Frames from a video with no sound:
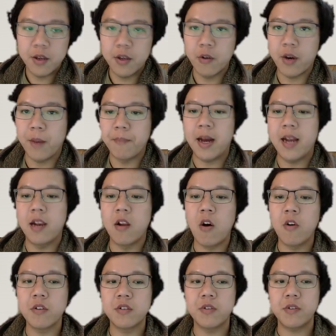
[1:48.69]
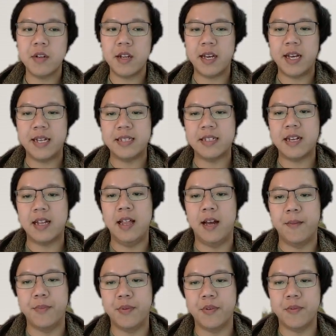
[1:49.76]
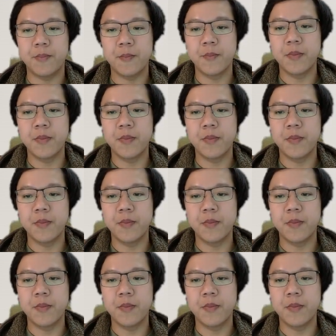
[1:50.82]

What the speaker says: Okay, my long suit is clubs.